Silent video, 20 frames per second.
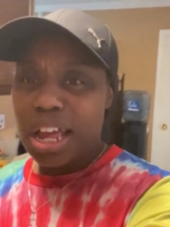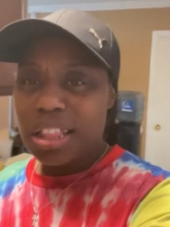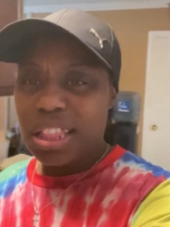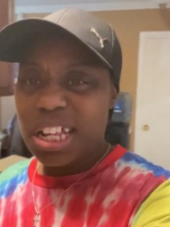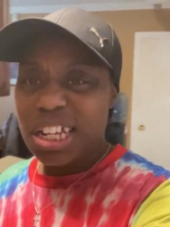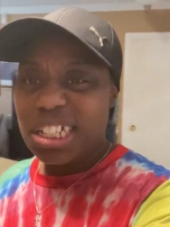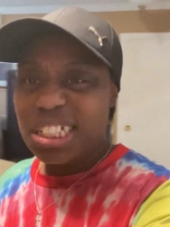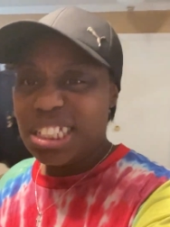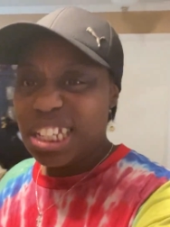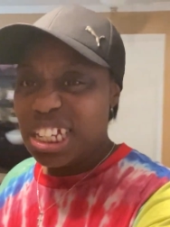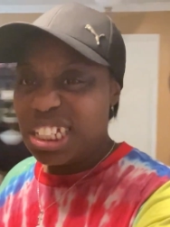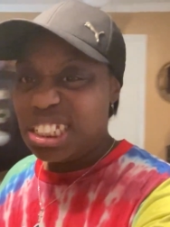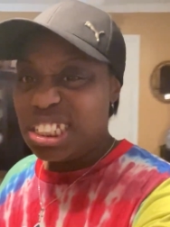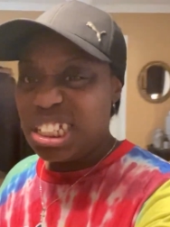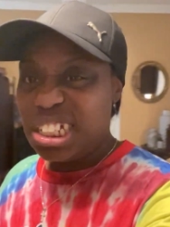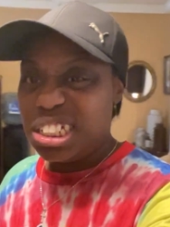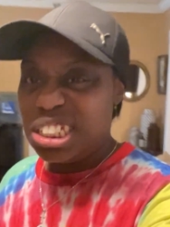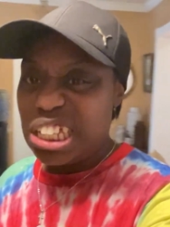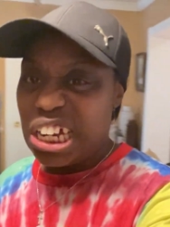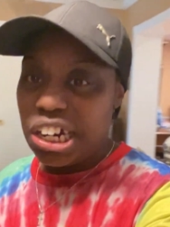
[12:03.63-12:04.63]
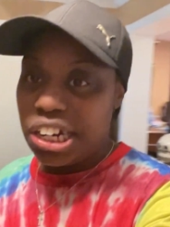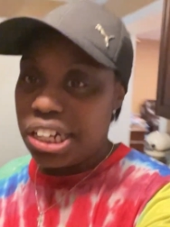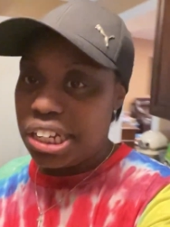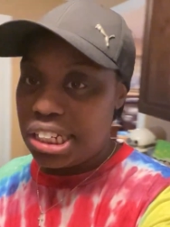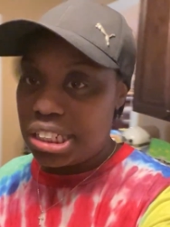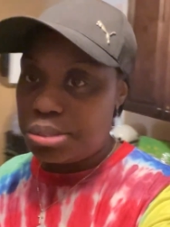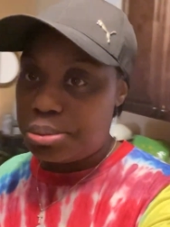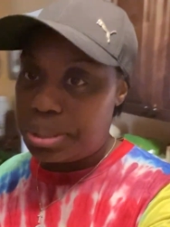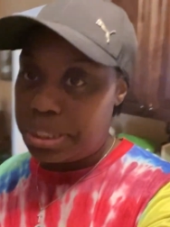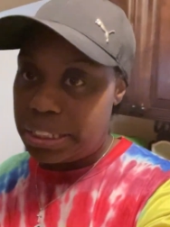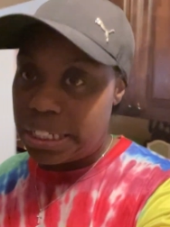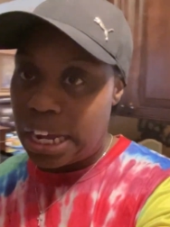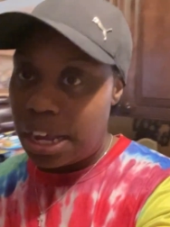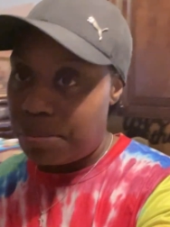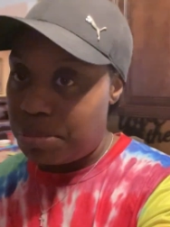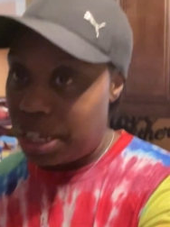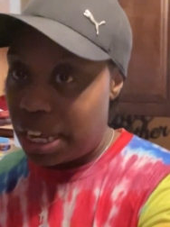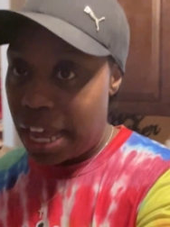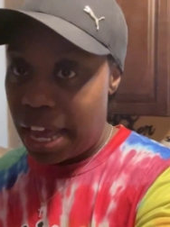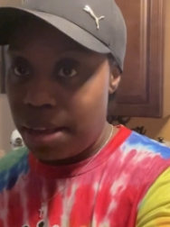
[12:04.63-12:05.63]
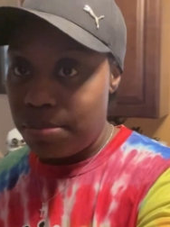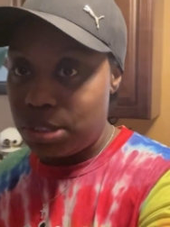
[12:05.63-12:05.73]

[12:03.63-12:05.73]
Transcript: I think we said 6.30 is what time the game